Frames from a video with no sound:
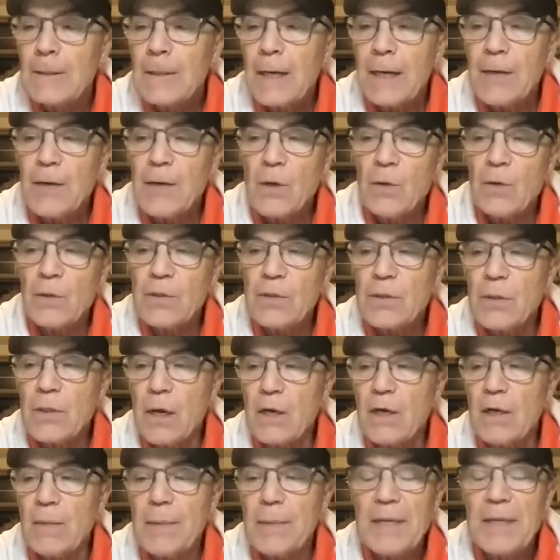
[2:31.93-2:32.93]
I know it's
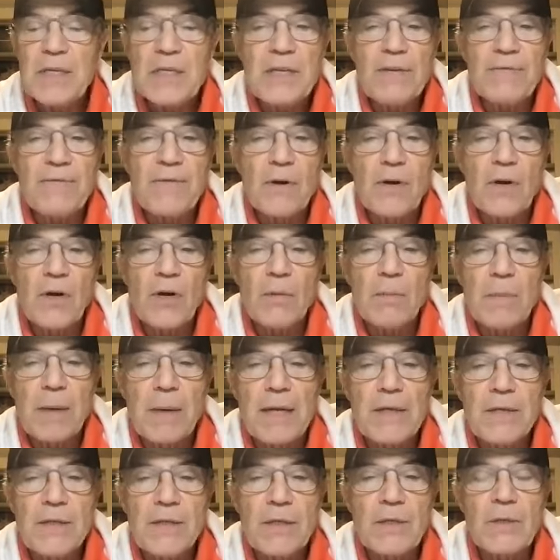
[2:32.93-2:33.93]
not going to be easy for her,
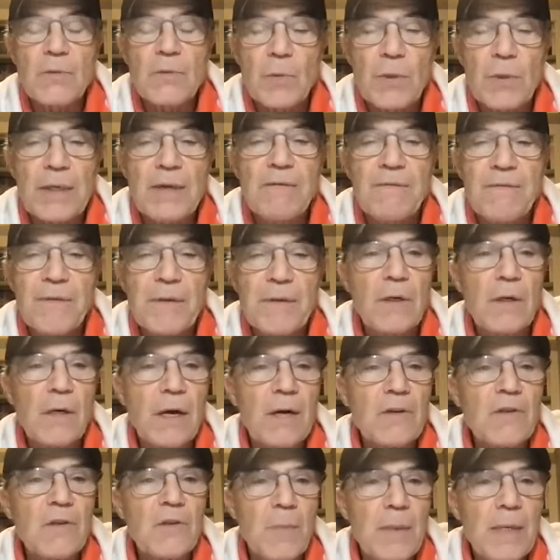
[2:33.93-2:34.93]
but I just really feel
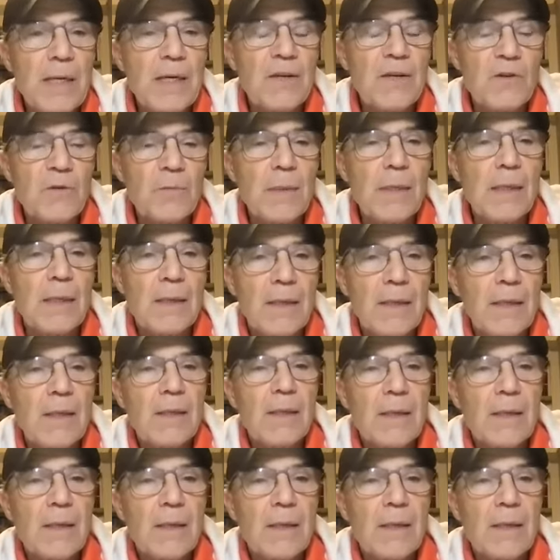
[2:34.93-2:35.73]
God speaking to me.